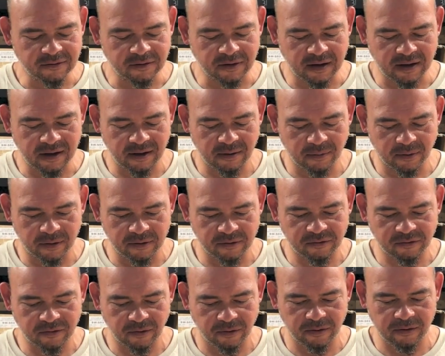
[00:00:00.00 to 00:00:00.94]
today I want to
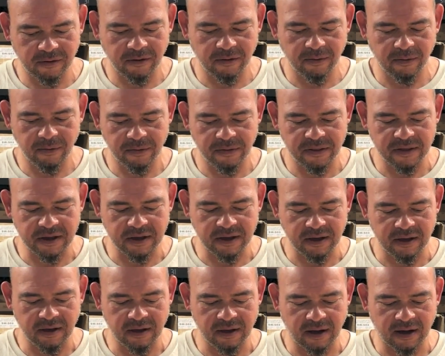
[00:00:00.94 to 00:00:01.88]
show you
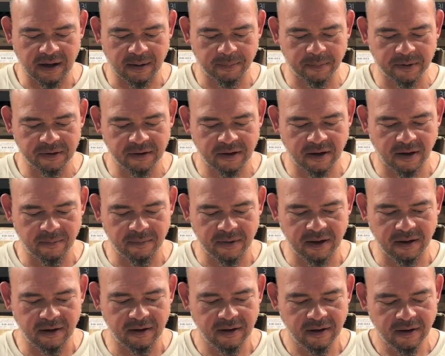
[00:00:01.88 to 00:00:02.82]
the
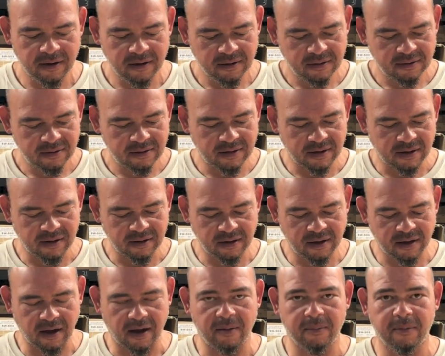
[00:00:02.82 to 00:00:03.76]
up-and-coming
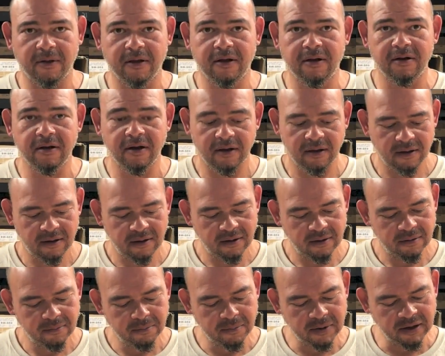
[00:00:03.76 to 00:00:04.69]
Goblin
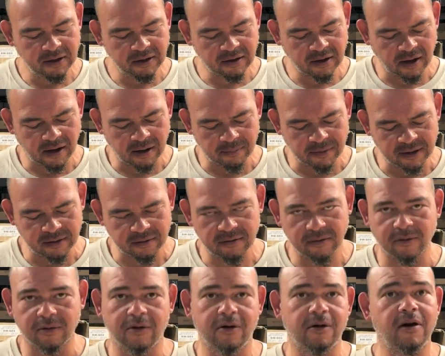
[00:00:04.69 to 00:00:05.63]
Mini Comet,
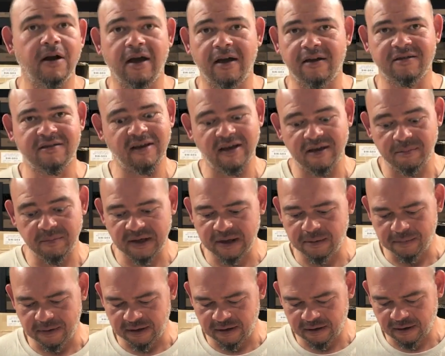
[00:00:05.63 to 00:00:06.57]
or SAB
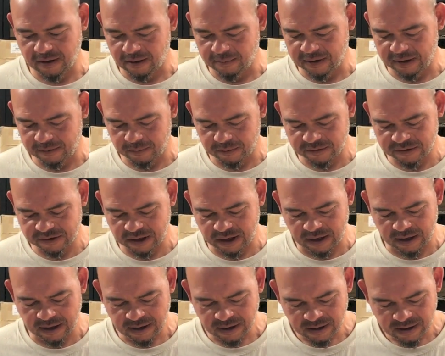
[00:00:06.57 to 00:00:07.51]
Mini Comet per
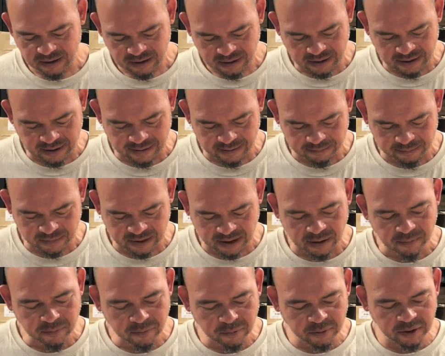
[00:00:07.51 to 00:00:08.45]
se.
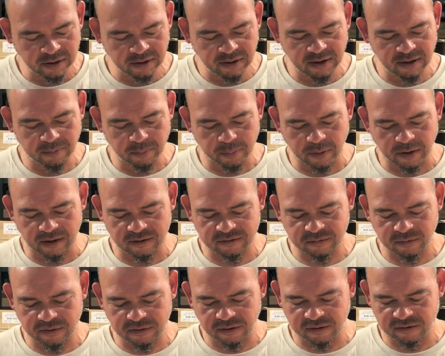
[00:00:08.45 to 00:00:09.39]
I'm really
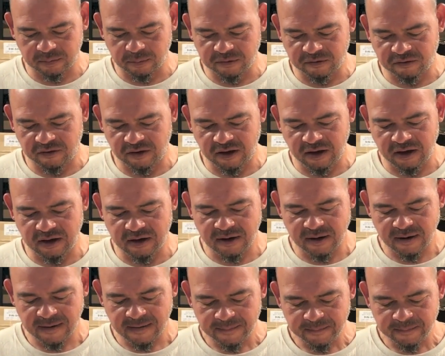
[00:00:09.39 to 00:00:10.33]
impressed with this machine.
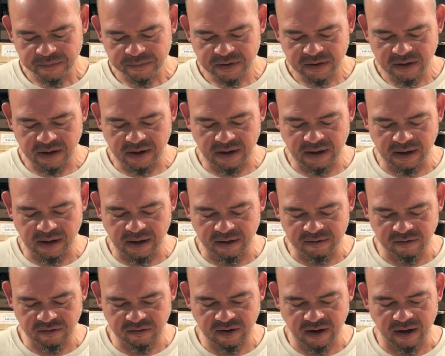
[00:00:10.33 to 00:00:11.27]
I
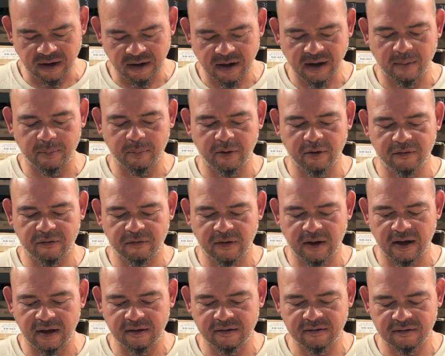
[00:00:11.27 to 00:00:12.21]
just got a couple of
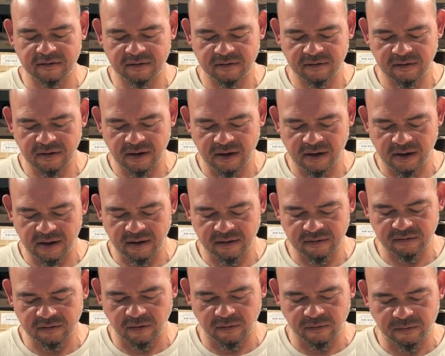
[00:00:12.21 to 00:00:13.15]
flights
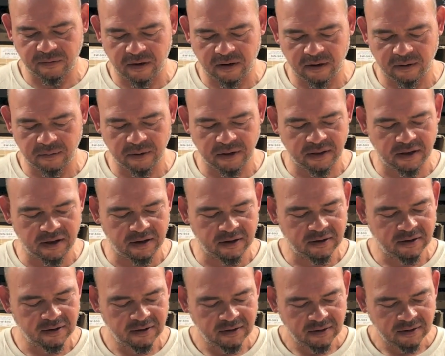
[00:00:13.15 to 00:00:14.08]
so far with it,
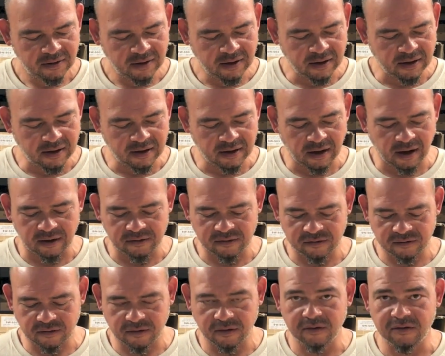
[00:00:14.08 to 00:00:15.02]
and I
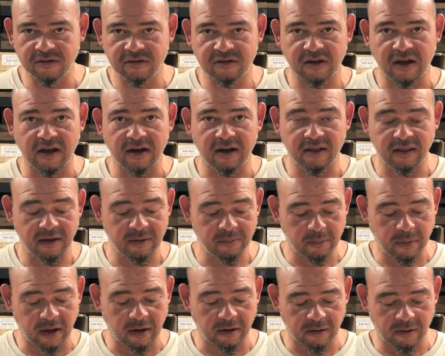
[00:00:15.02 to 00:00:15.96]
just couldn't say anything
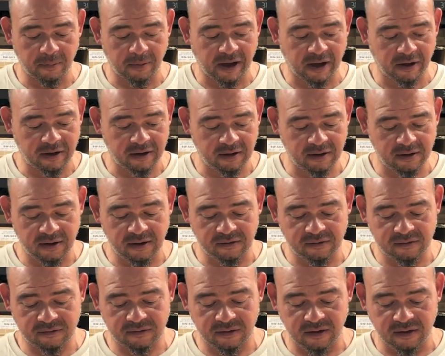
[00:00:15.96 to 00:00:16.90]
better about it.
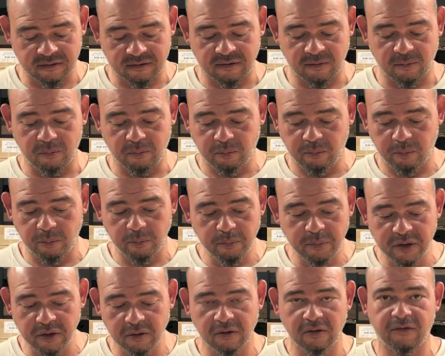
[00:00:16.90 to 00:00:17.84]
It's a
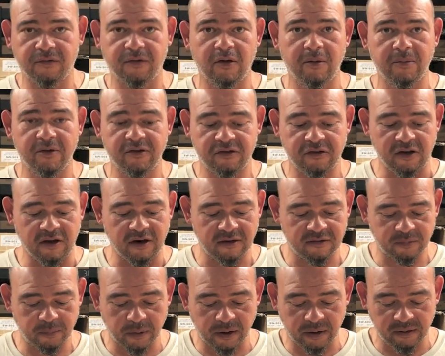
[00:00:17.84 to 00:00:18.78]
beautiful machine.
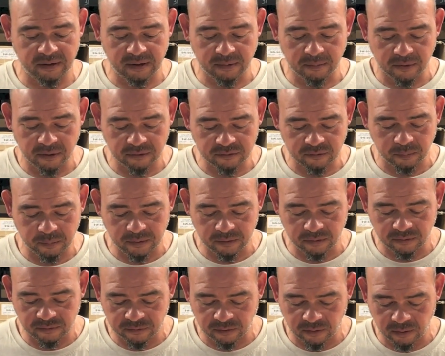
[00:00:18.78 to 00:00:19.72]
It's probably the most
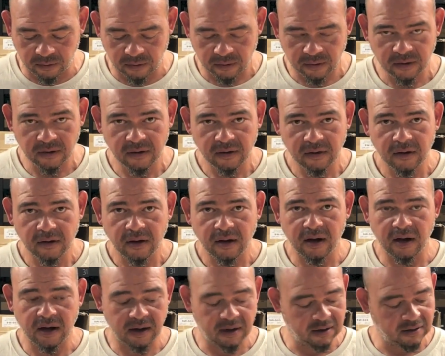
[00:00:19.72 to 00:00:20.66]
beautiful
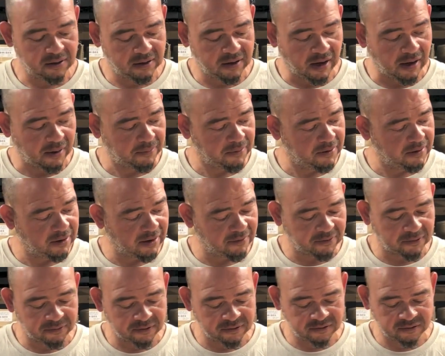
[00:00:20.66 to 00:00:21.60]
Goblin
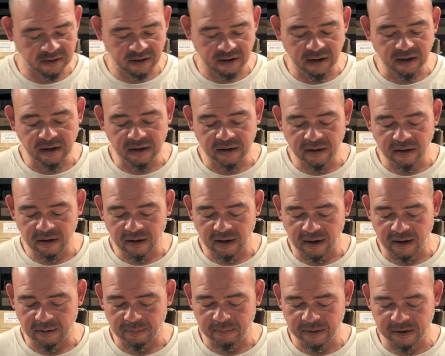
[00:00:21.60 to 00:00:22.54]
I've ever seen
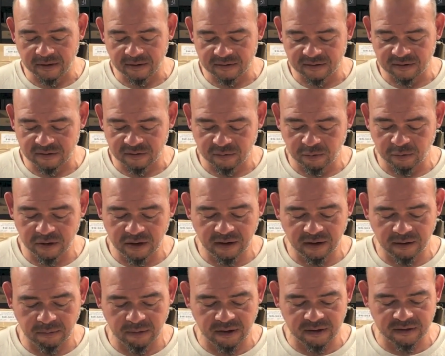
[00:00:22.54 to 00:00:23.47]
because it's
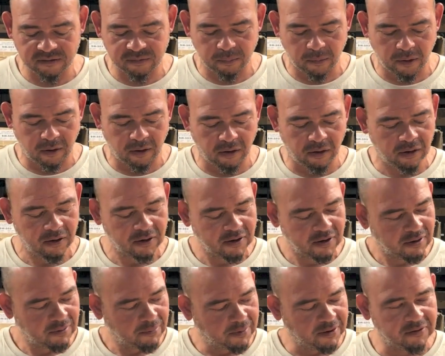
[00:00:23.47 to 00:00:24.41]
really small,
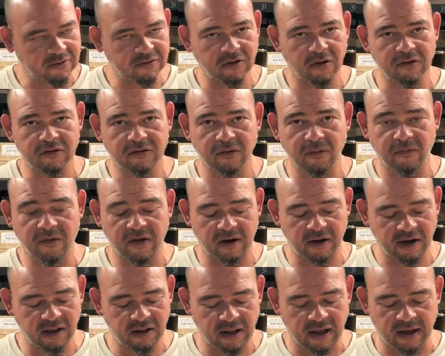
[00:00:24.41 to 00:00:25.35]
but it's also
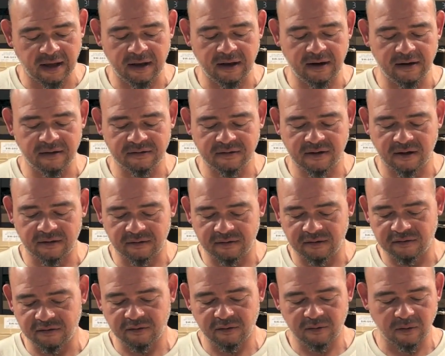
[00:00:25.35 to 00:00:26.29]
very light. It's got
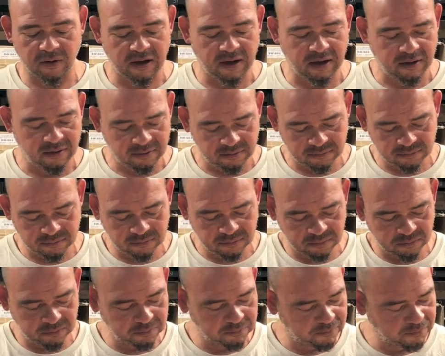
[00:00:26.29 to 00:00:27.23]
this great
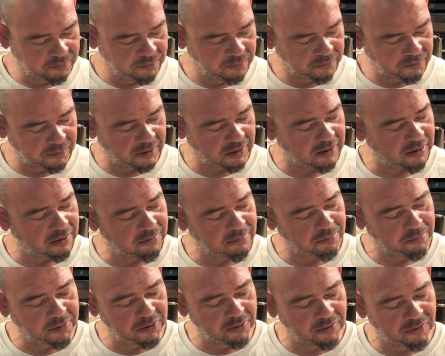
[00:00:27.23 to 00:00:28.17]
freaking
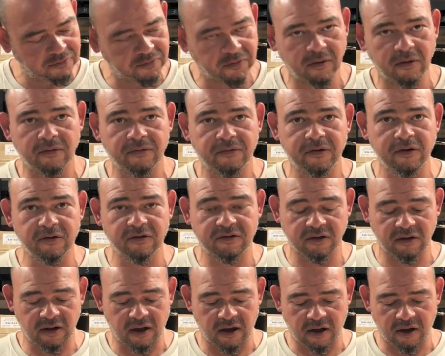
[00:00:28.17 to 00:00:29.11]
beautiful
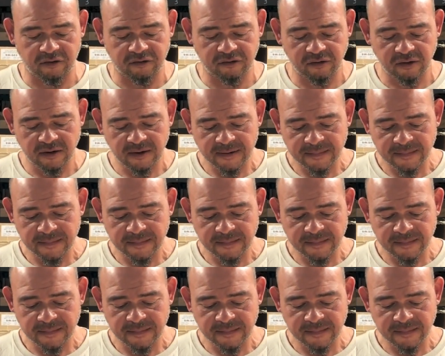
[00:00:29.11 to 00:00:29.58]
fuselage,